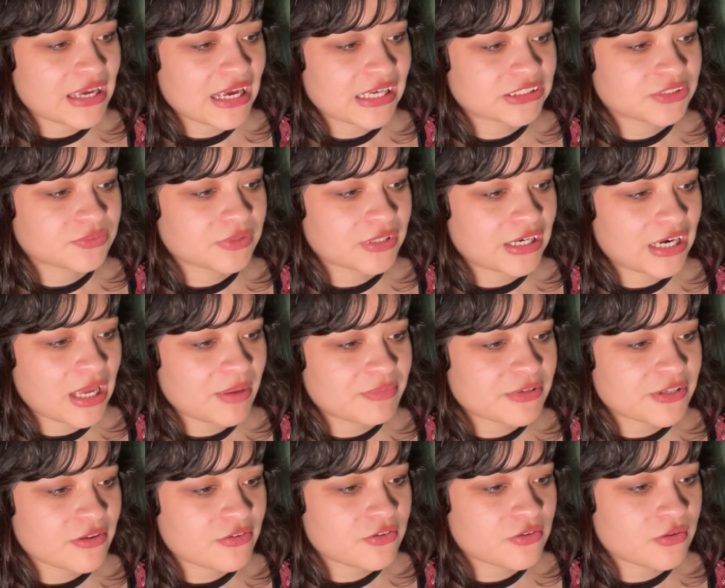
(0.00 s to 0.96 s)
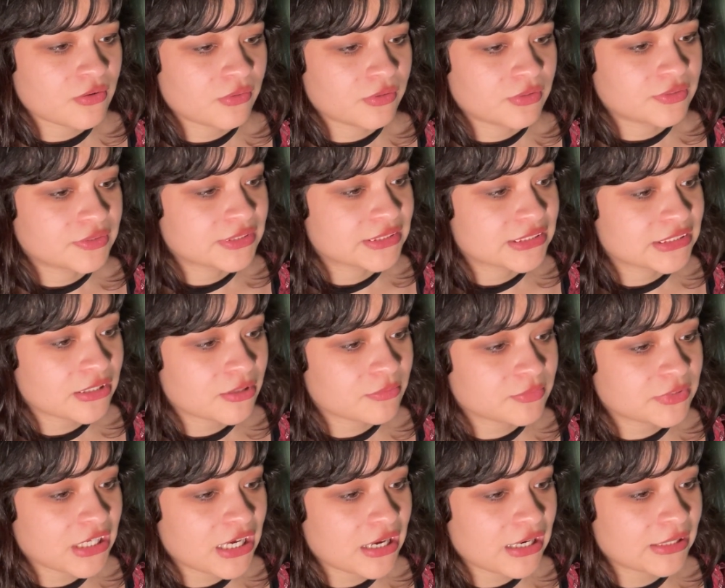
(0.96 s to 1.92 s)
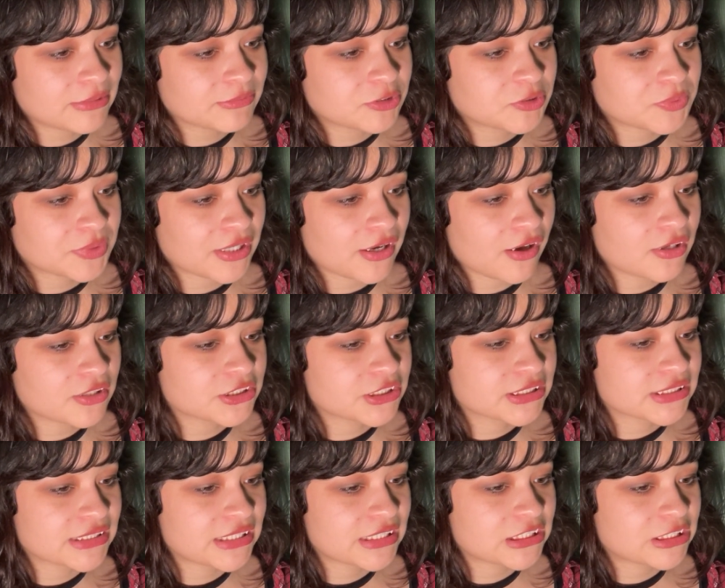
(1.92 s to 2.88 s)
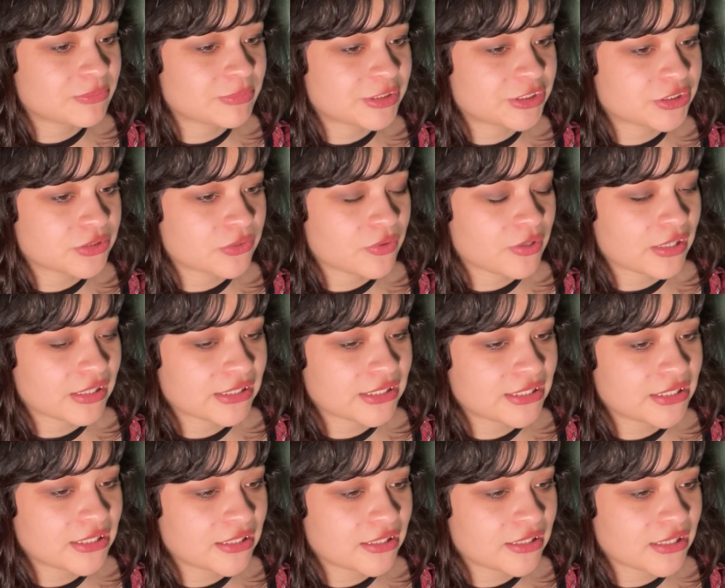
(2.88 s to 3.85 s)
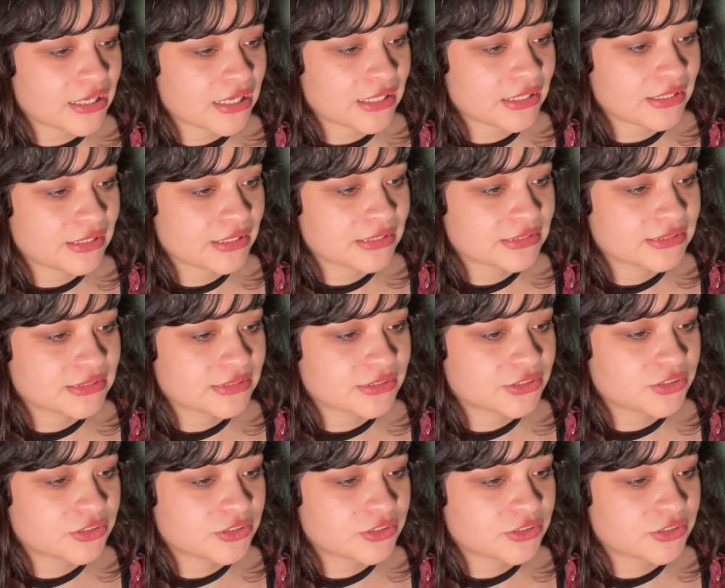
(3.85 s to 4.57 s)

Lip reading: S1, episode 2. Sometimes we all just need to be shown a little kindness.